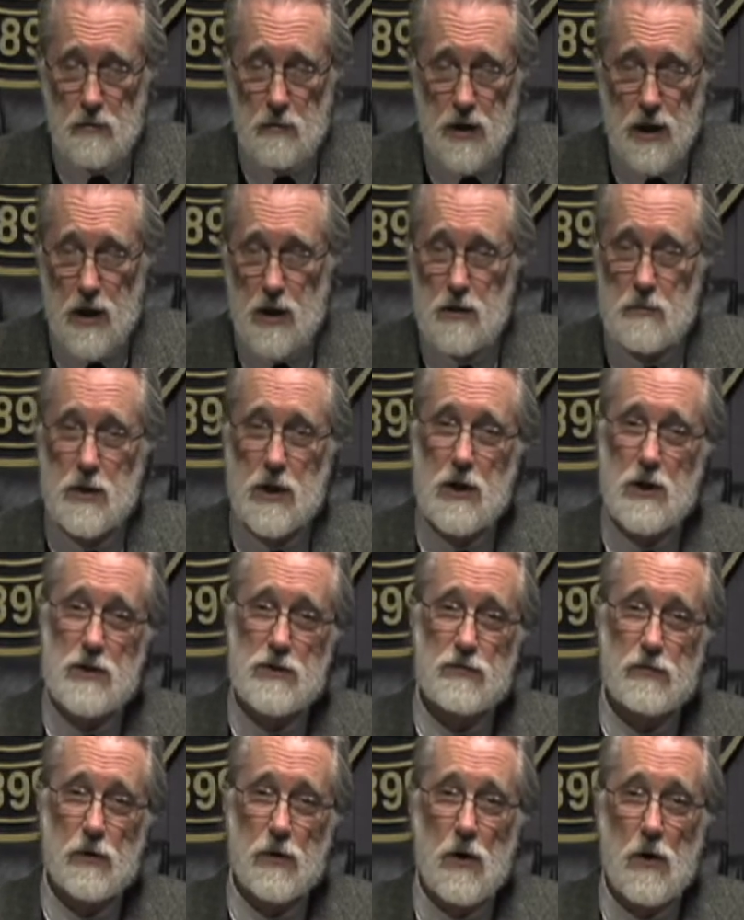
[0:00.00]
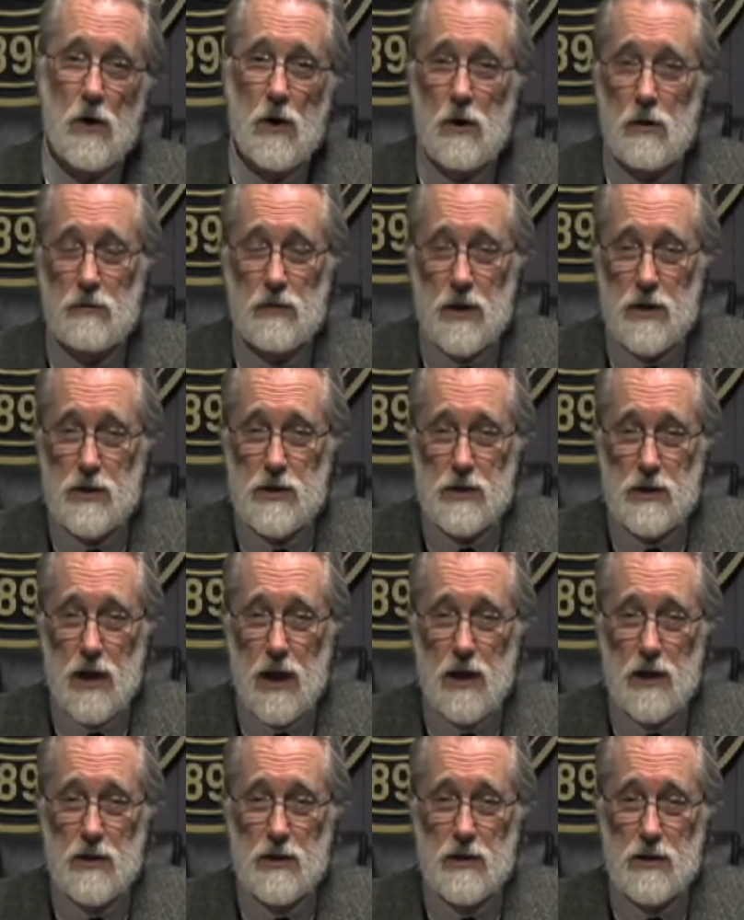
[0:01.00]
Because for all of us
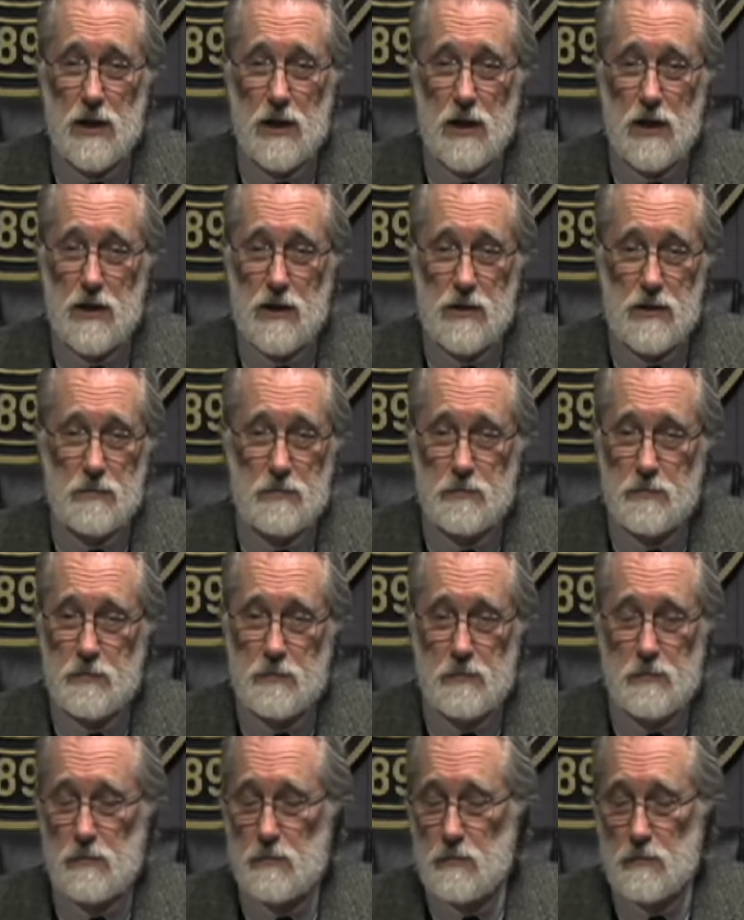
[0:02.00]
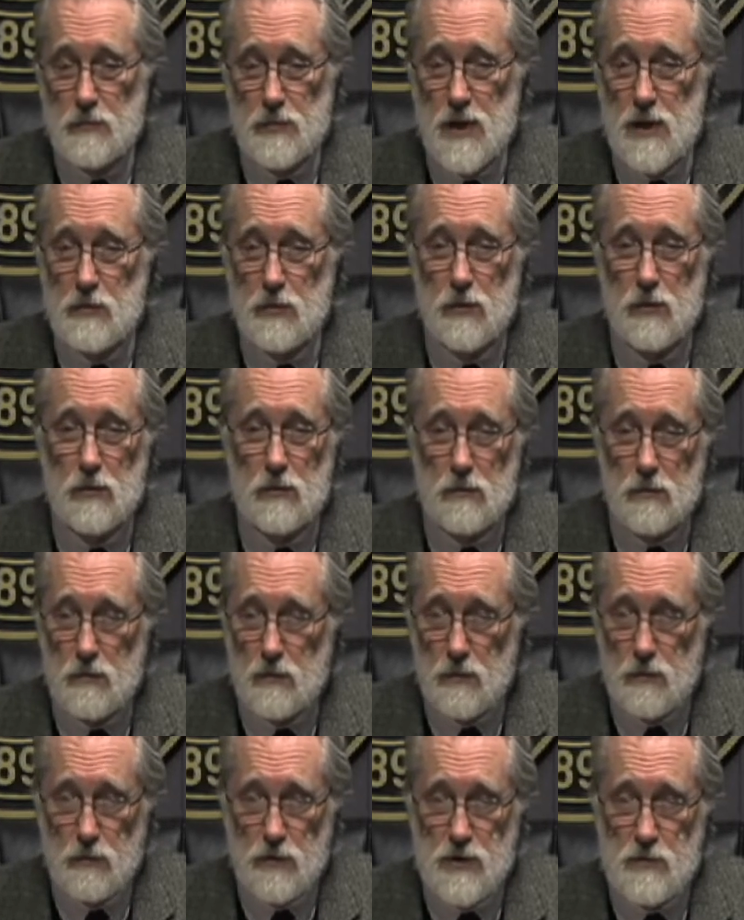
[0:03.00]
as people
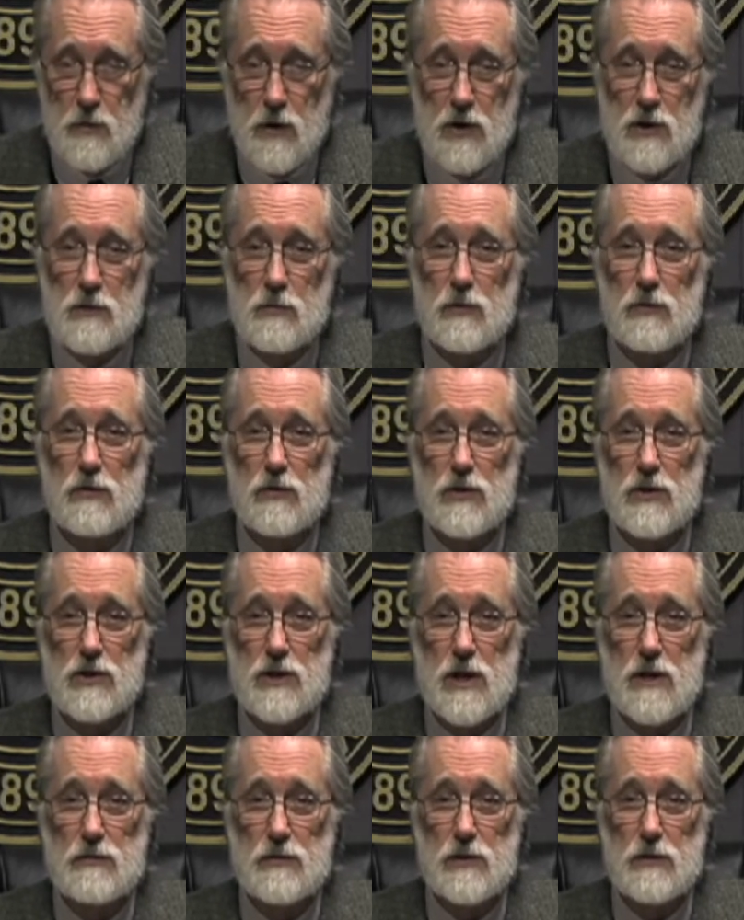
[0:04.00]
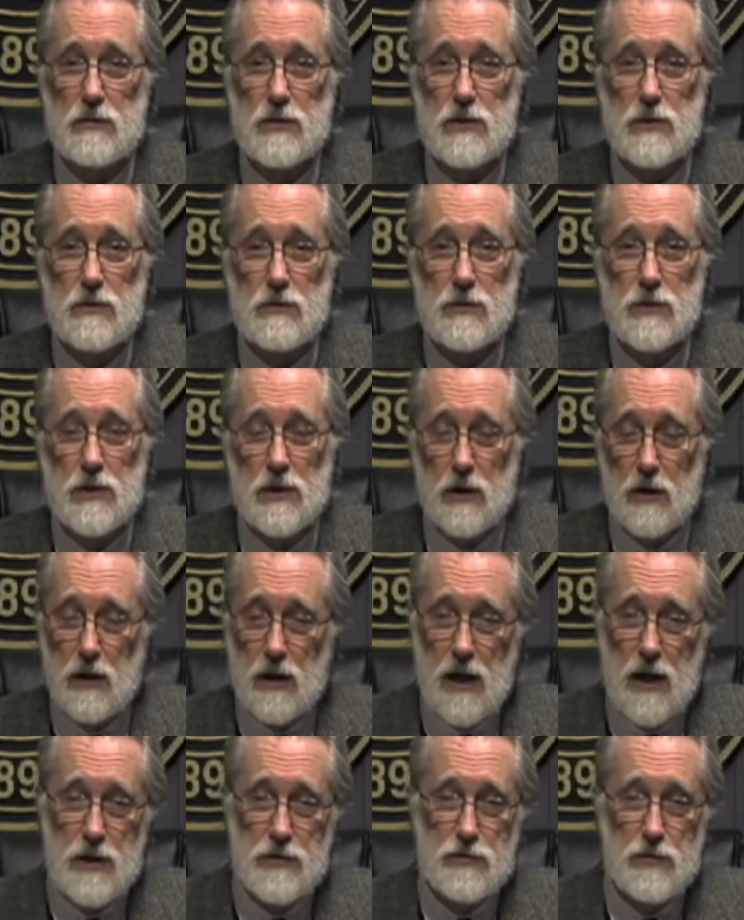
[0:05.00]
responsible for the safety of students in our
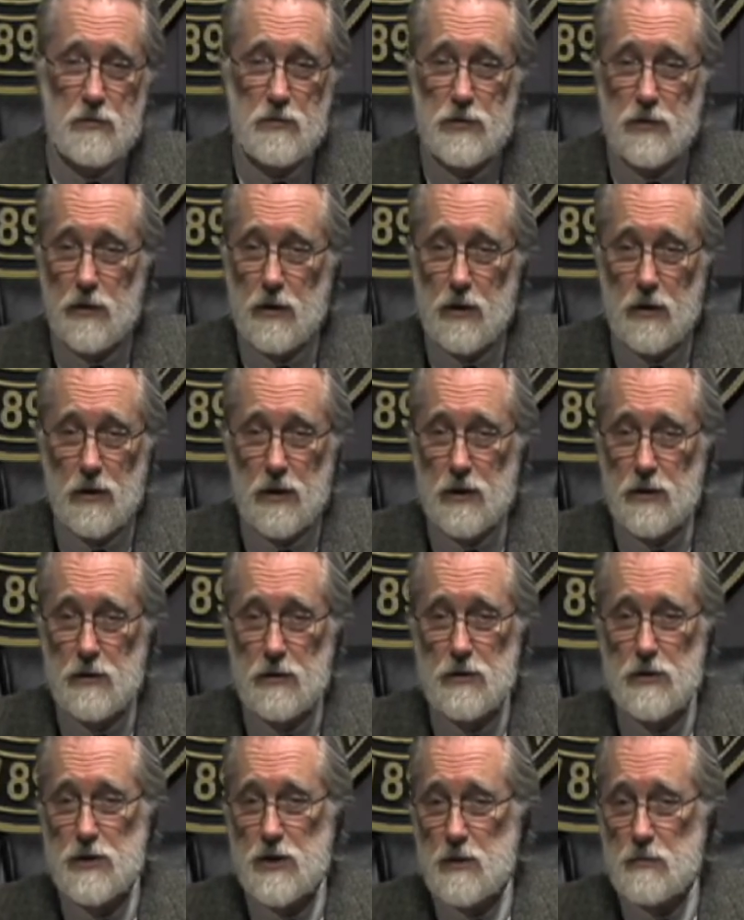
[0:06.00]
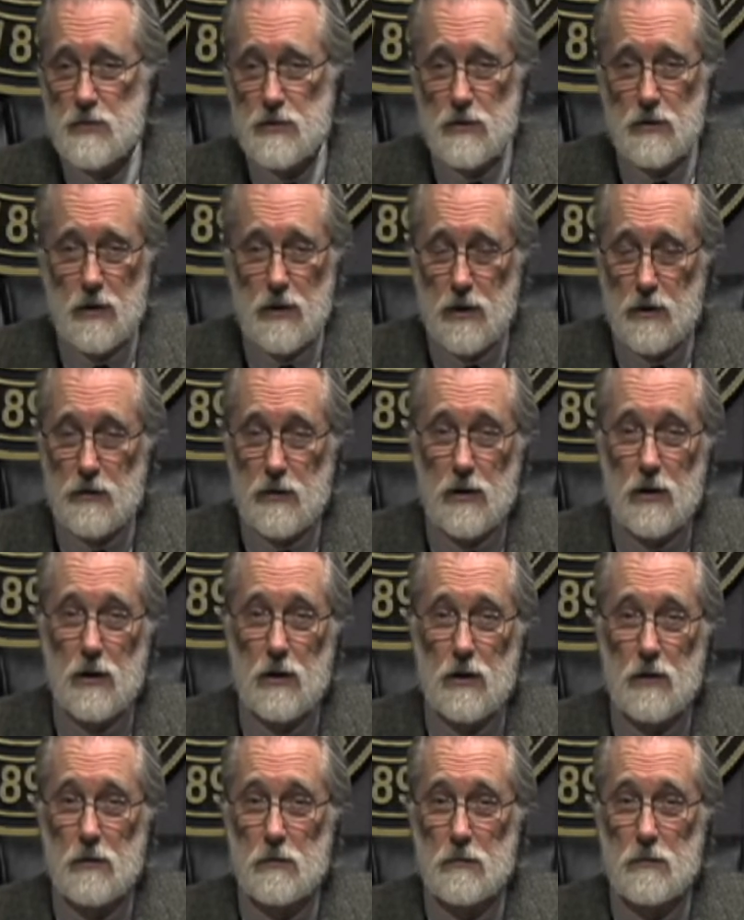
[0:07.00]
classrooms or our internships or on
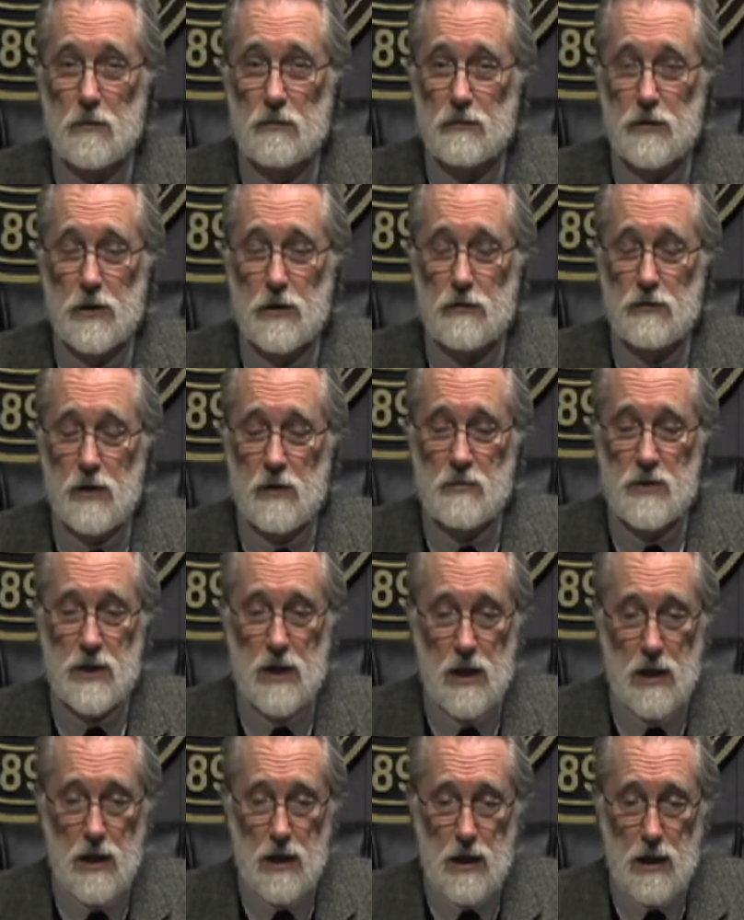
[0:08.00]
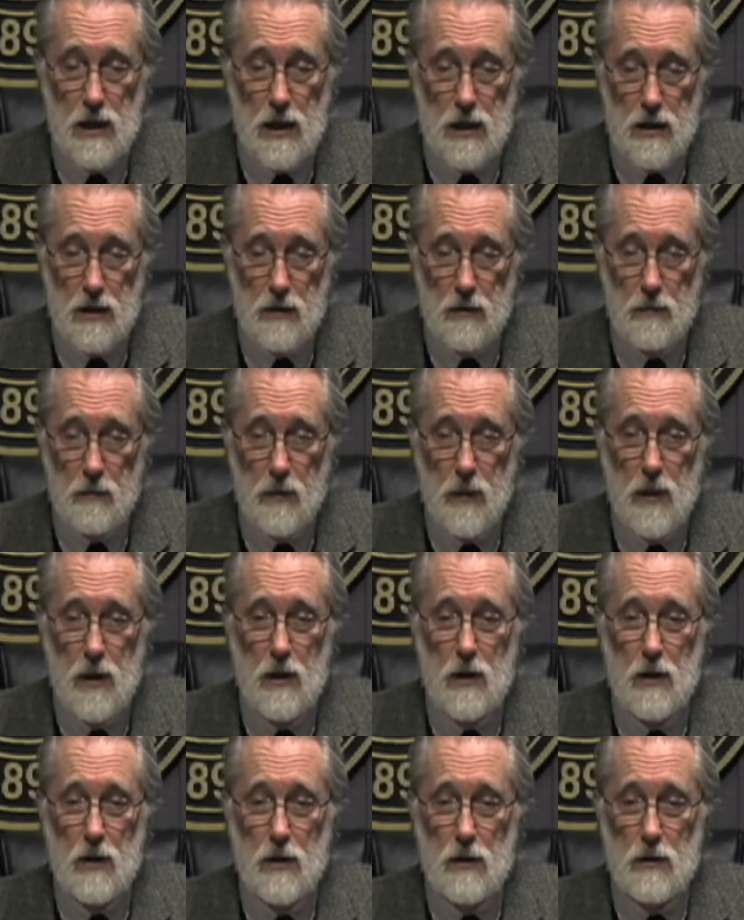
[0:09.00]
our field trips,
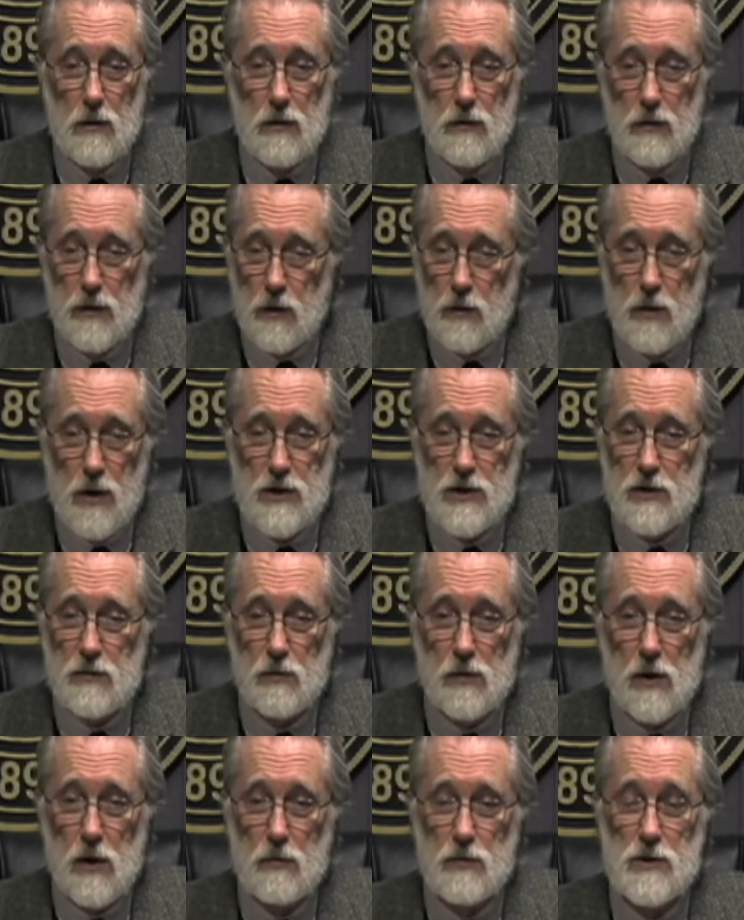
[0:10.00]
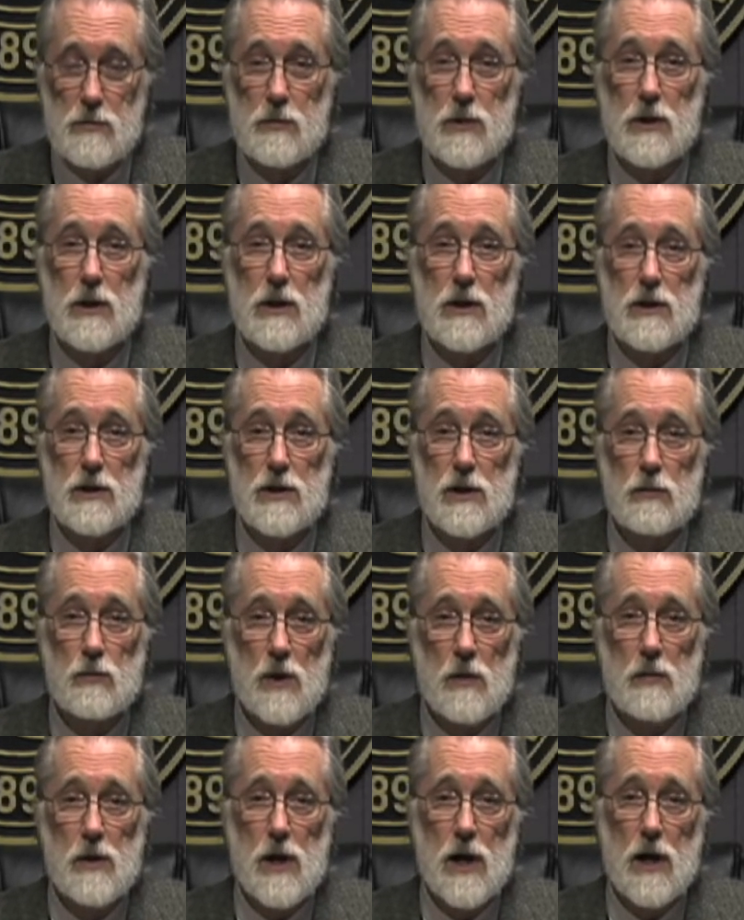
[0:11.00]
the question will always be, did
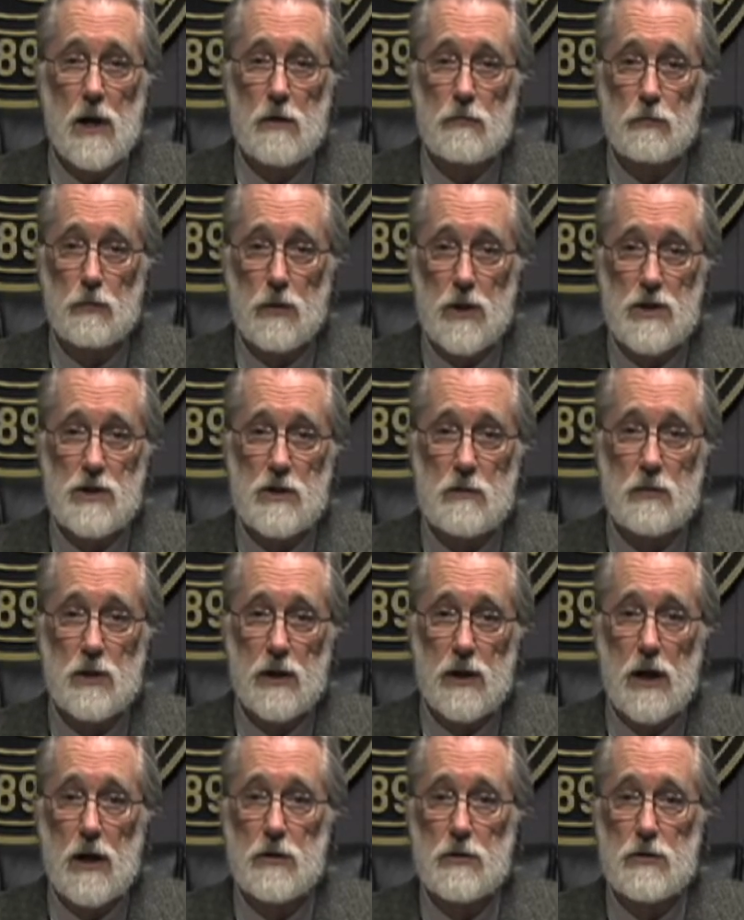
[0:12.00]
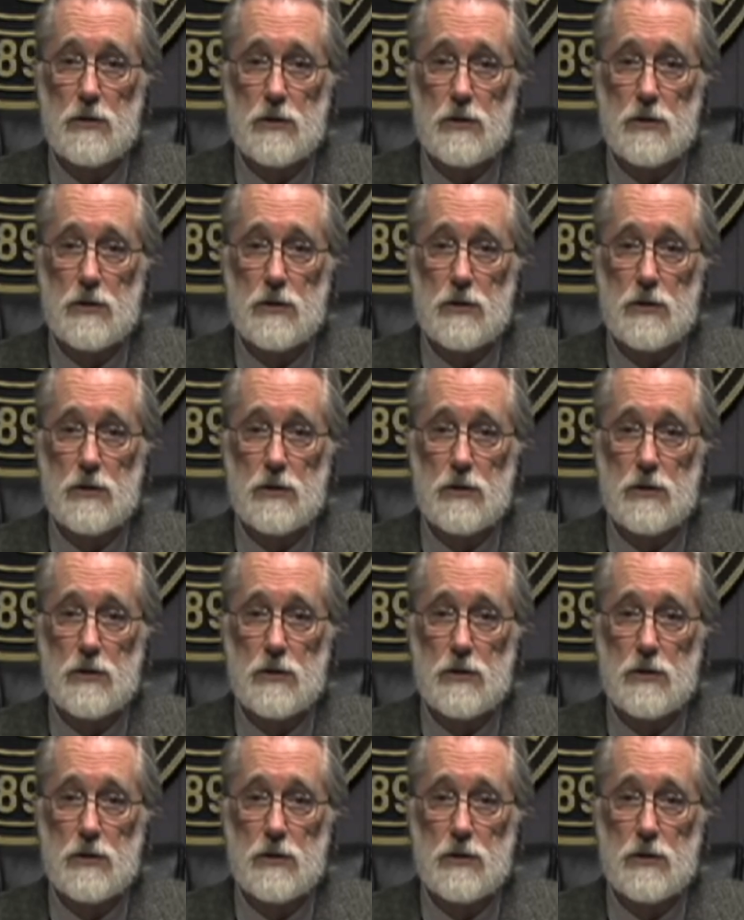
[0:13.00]
we behave reasonably under the